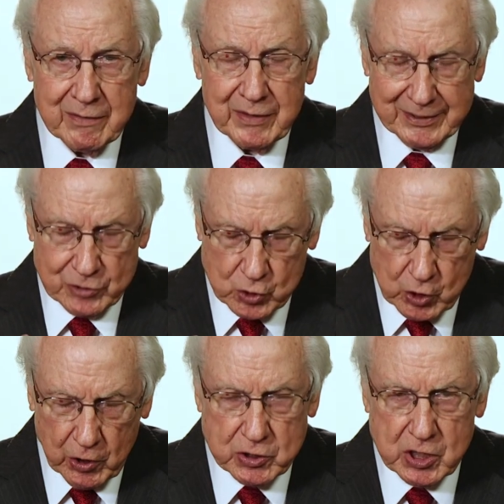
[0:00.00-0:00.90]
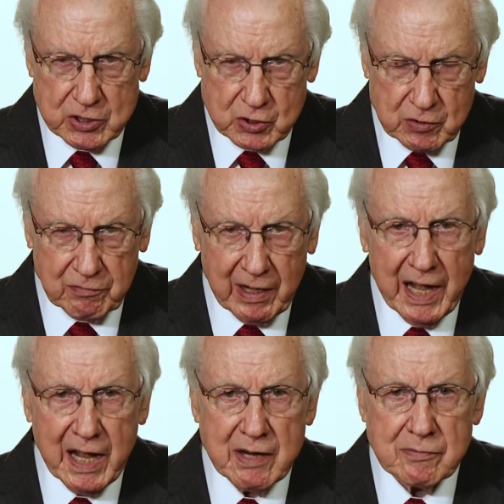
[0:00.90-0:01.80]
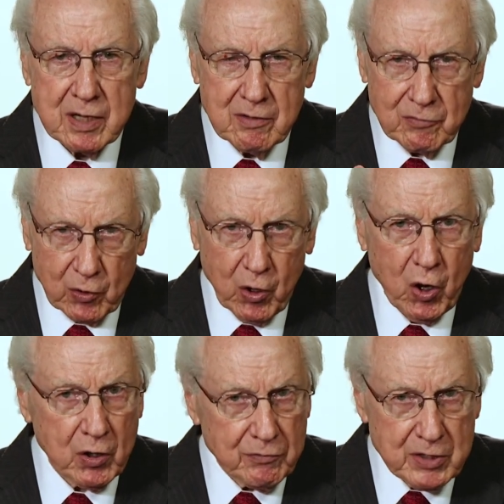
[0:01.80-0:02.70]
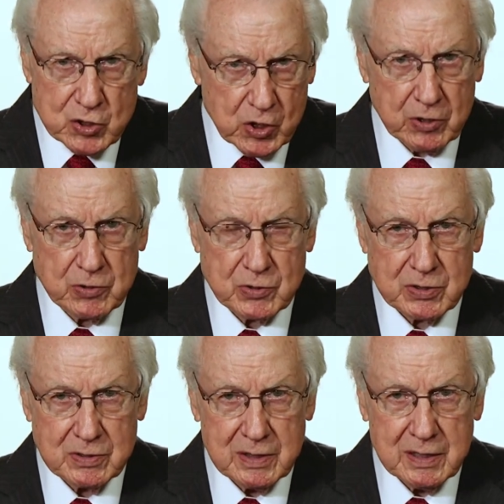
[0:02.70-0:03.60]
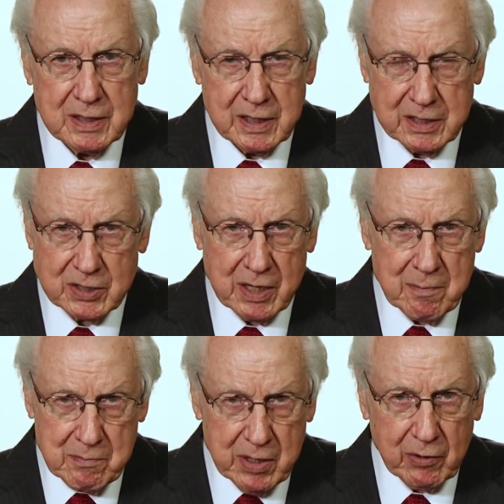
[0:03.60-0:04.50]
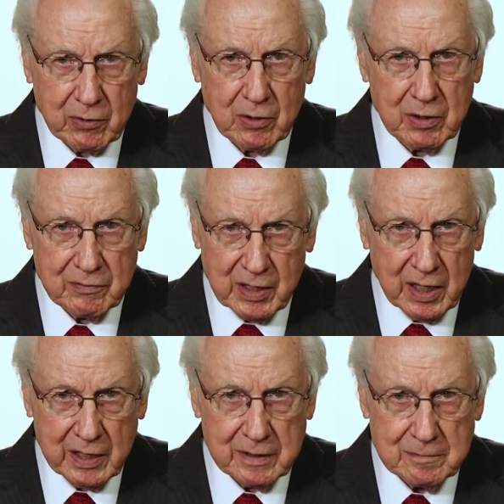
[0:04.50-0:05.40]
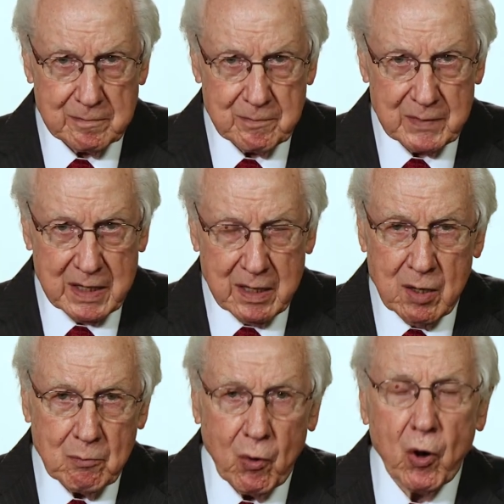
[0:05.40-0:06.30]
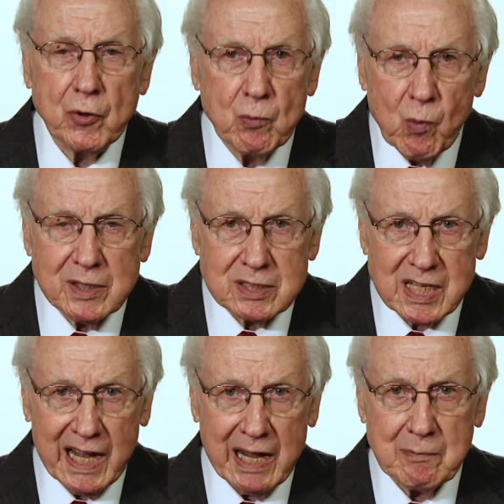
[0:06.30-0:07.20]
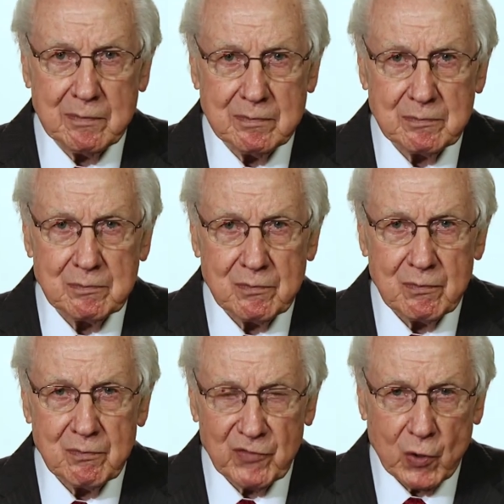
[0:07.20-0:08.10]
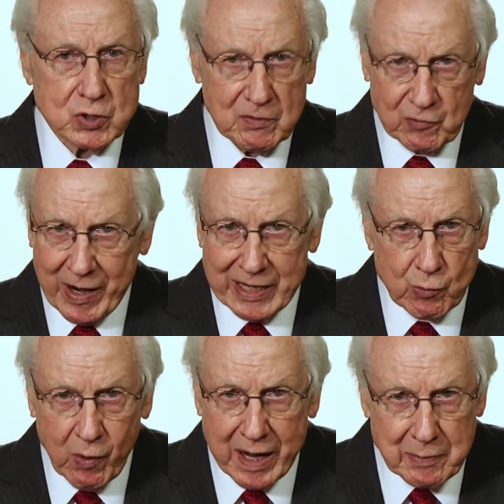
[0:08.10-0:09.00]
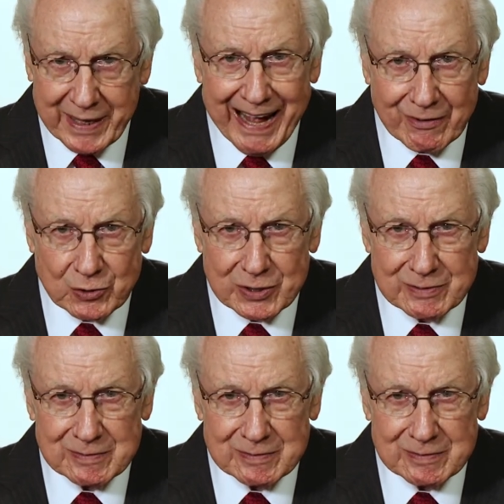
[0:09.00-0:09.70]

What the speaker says: That the church has survived for all of these years is a miracle of God. More than one time, folks have tried to wipe it out.